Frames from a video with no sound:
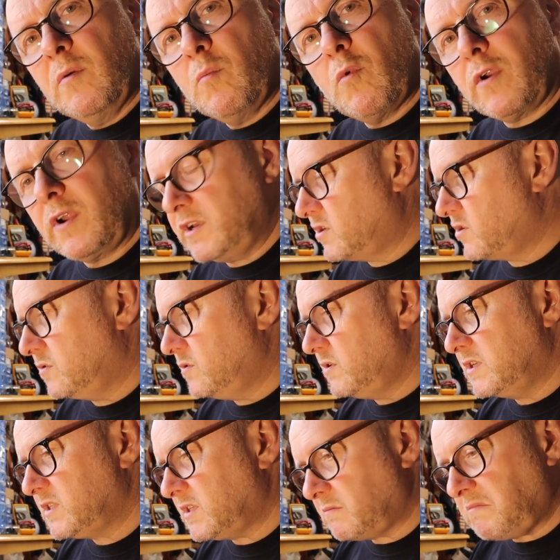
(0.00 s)
What I do
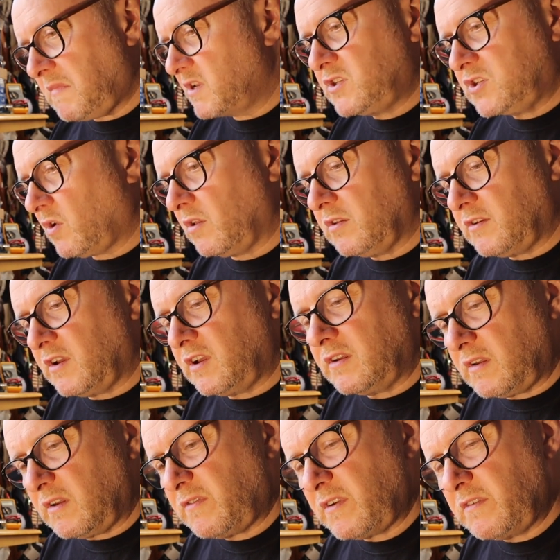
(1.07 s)
is I
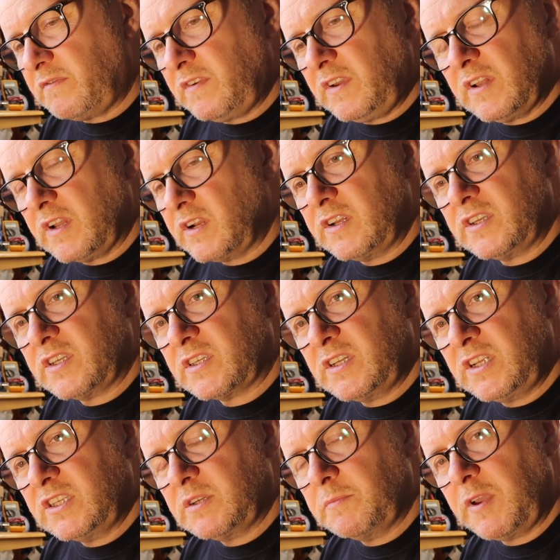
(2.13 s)
solder, if I feel that it
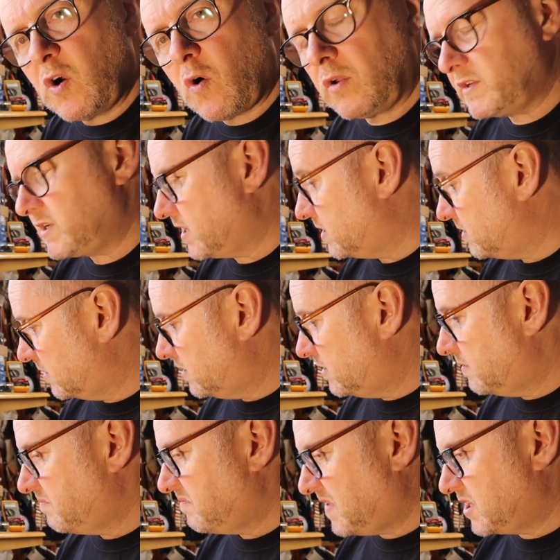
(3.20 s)
needs to be hotter,
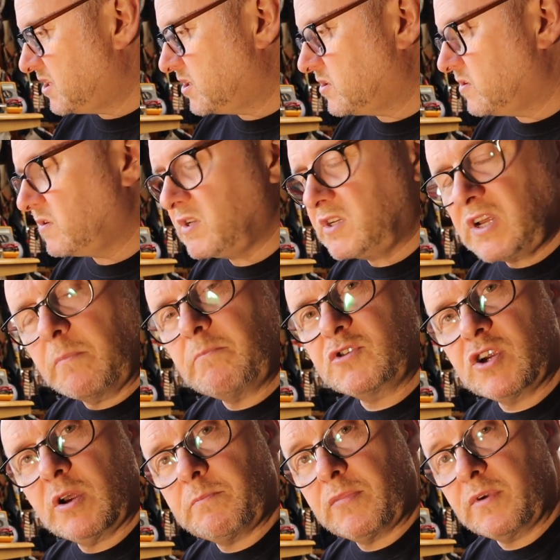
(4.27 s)
I just turn the
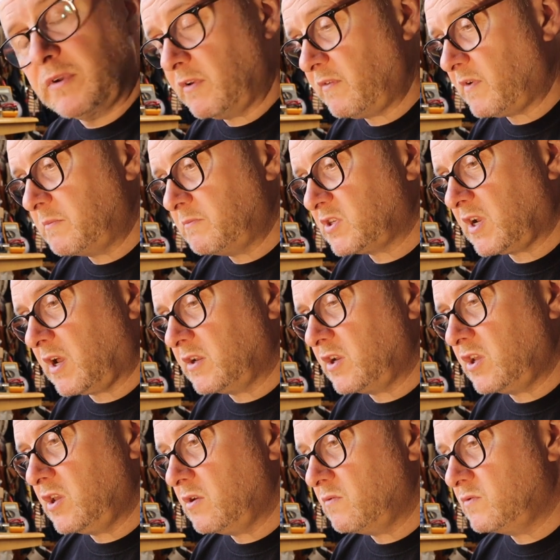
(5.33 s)
temperature up. If I'm starting to
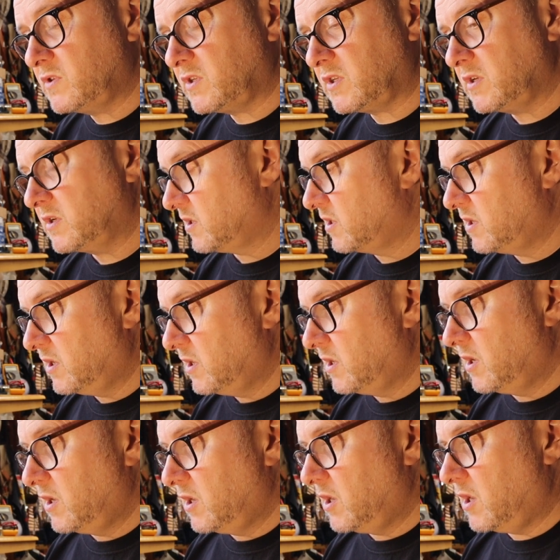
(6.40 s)
use,
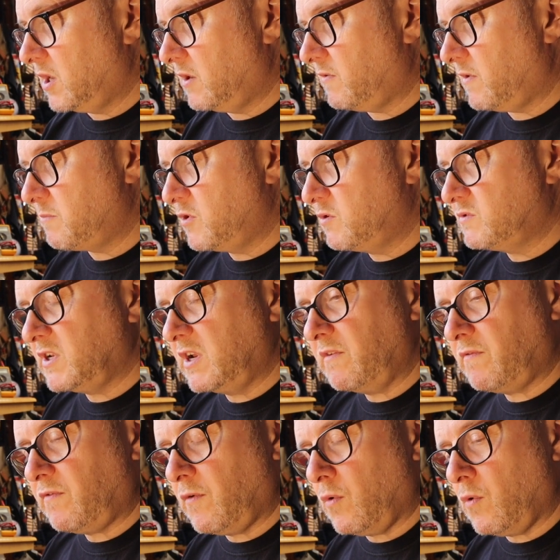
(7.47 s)
if I'm using it
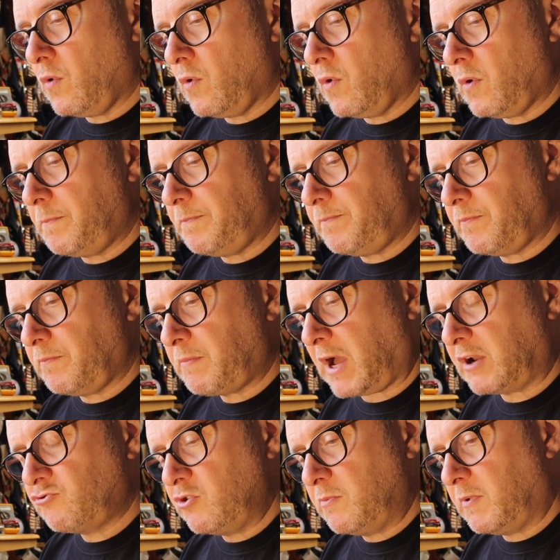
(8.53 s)
for
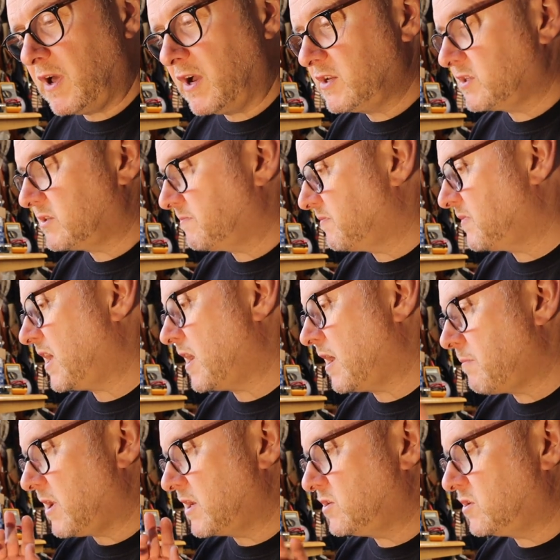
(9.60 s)
battery plugs then I
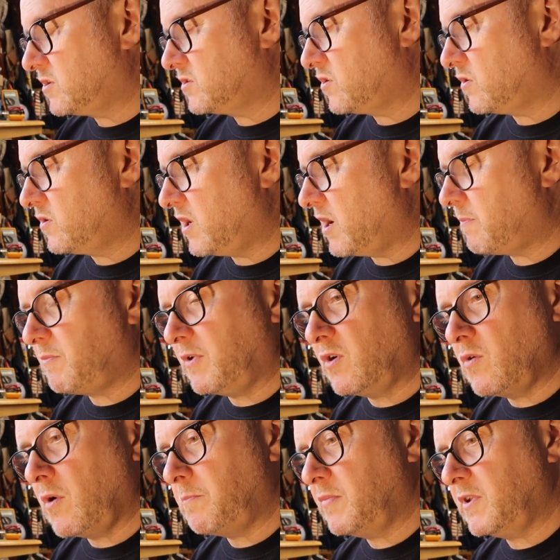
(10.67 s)
might turn it up and
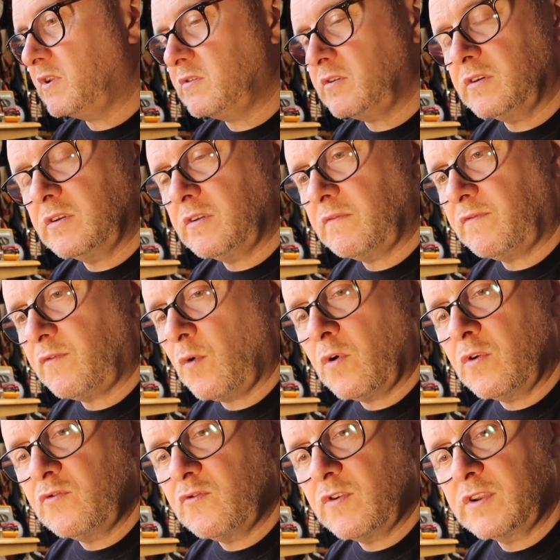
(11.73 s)
go up into
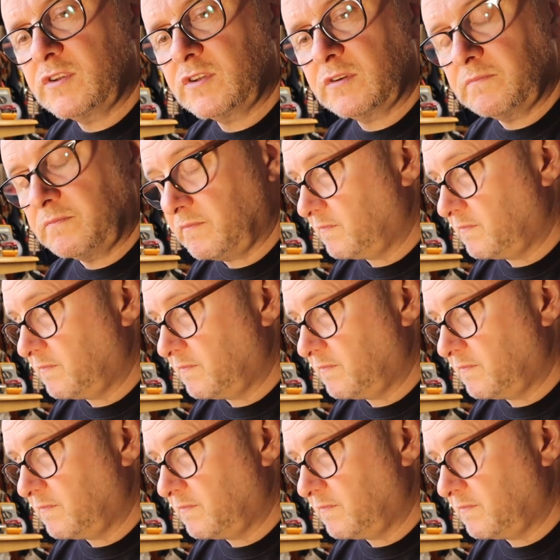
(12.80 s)
400s